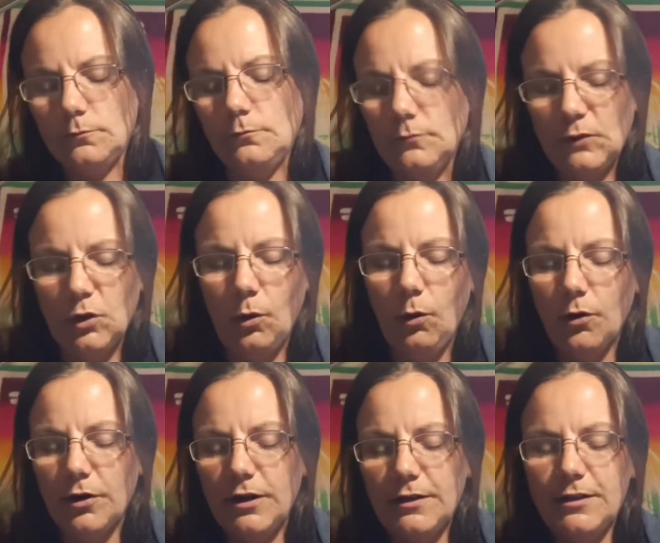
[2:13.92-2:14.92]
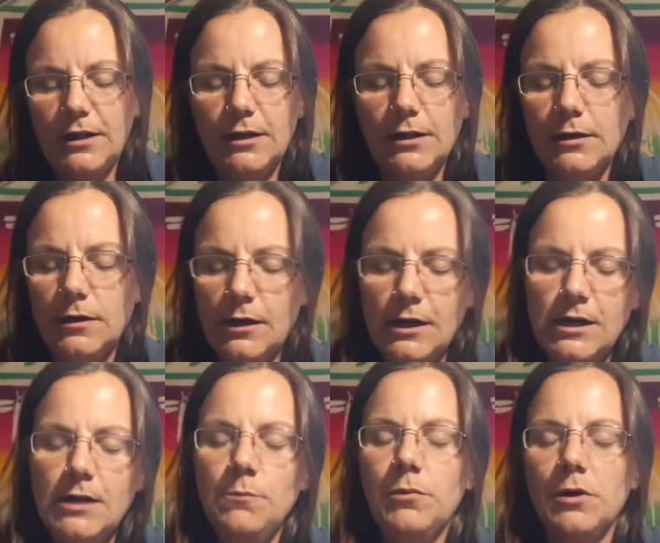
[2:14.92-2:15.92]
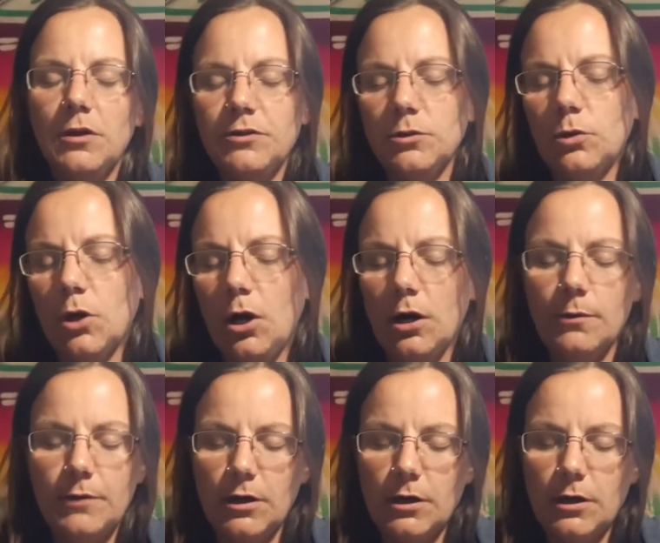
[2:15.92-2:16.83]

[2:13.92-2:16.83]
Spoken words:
goal-orientated, but also karmic.